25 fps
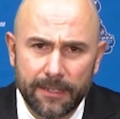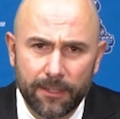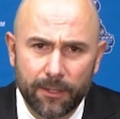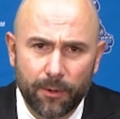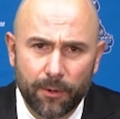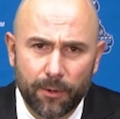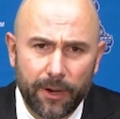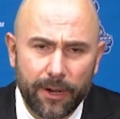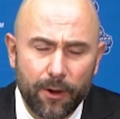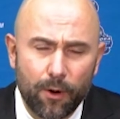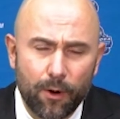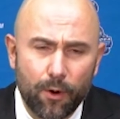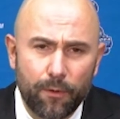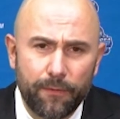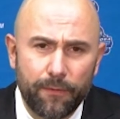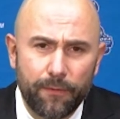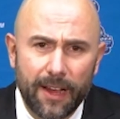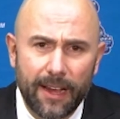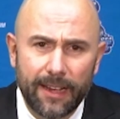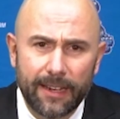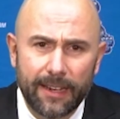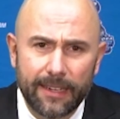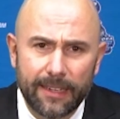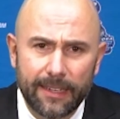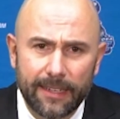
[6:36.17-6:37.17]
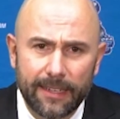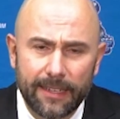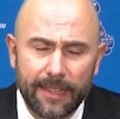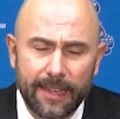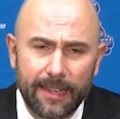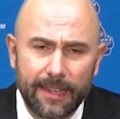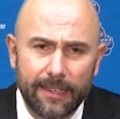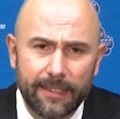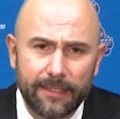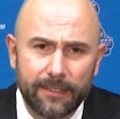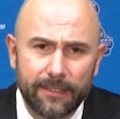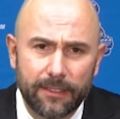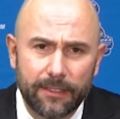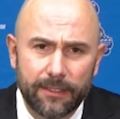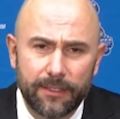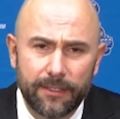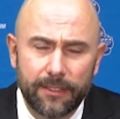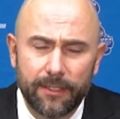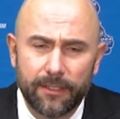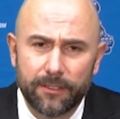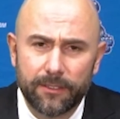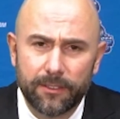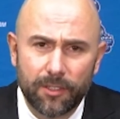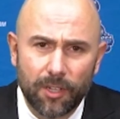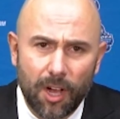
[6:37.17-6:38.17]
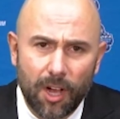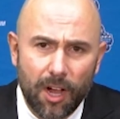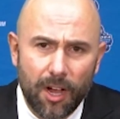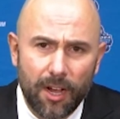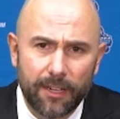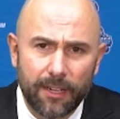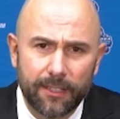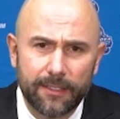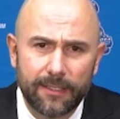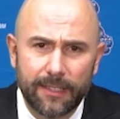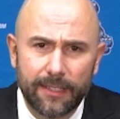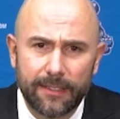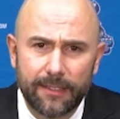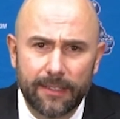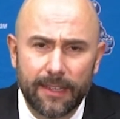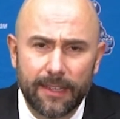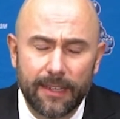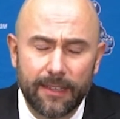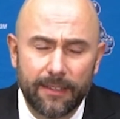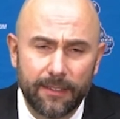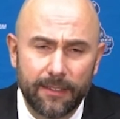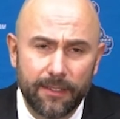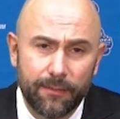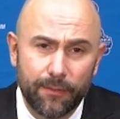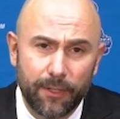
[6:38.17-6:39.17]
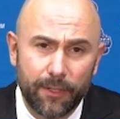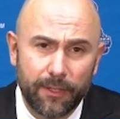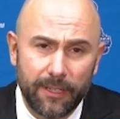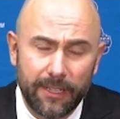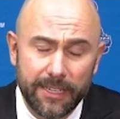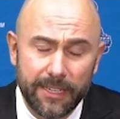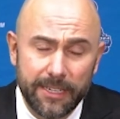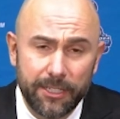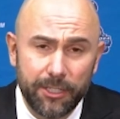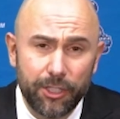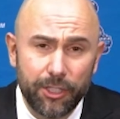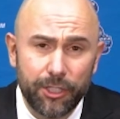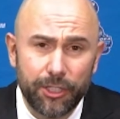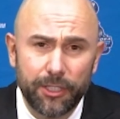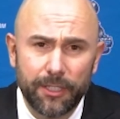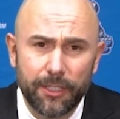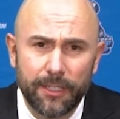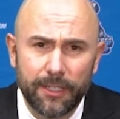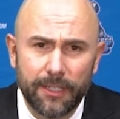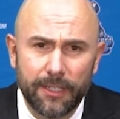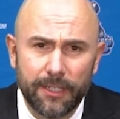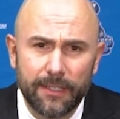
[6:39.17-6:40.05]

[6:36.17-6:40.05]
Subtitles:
Grejovac and Todd and even Lynch,